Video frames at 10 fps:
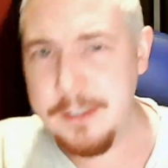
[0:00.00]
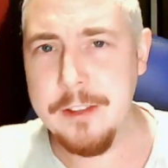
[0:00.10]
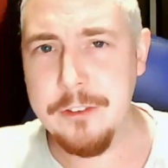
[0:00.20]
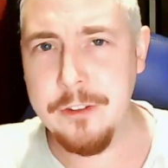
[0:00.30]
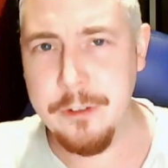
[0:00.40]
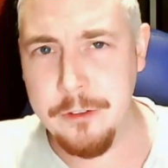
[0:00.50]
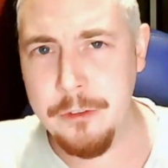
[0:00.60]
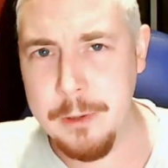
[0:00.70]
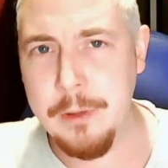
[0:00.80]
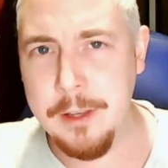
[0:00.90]
that's the nice
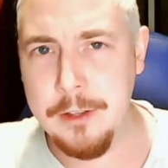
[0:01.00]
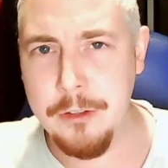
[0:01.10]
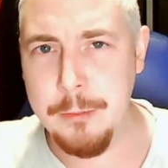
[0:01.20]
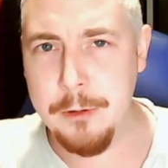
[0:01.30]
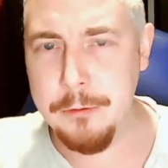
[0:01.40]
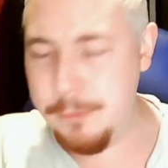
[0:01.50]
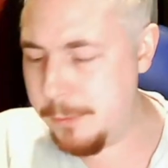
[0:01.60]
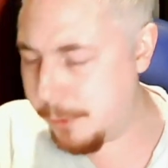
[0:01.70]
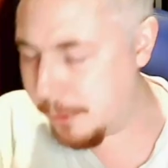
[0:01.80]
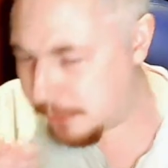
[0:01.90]
smell that I could smell from the
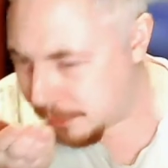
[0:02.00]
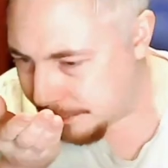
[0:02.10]
box.